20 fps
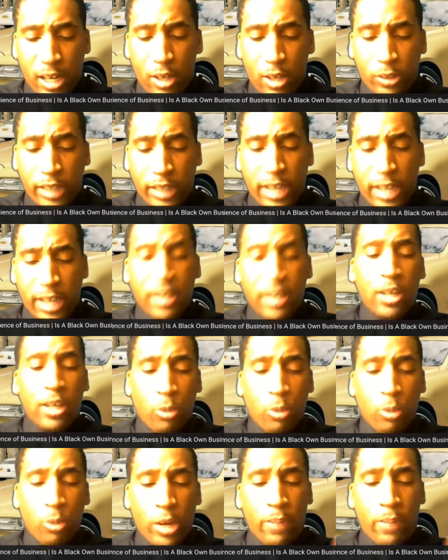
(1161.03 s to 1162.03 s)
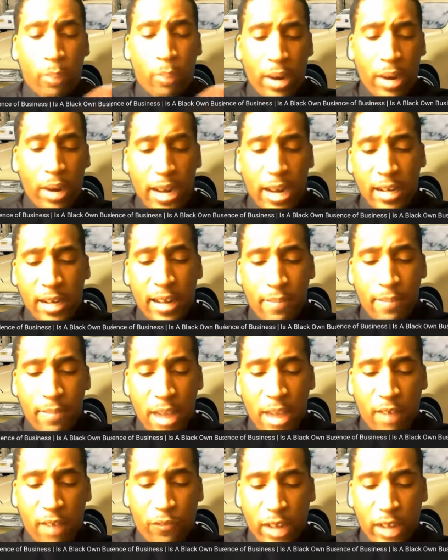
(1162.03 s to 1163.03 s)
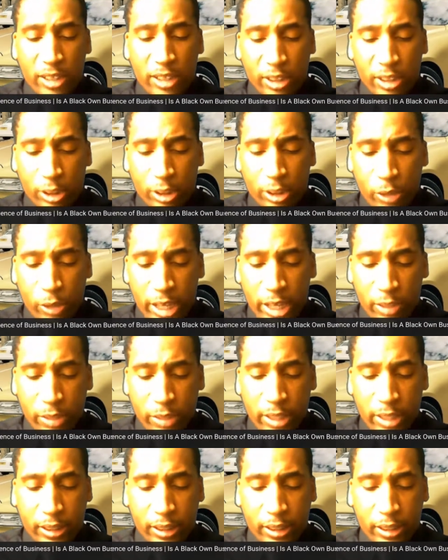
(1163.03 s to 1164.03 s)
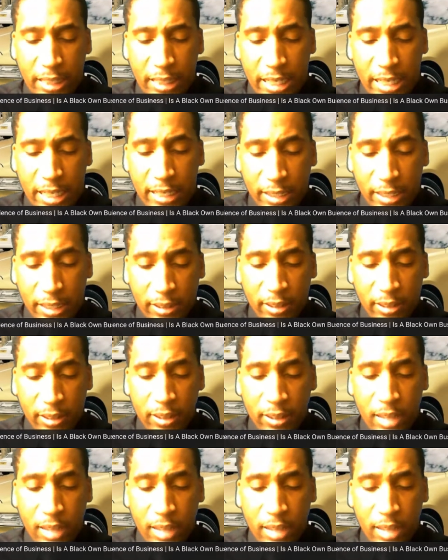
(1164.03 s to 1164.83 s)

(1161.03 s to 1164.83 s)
Okay, what brand are they manufacturing? Gregory Cornelius.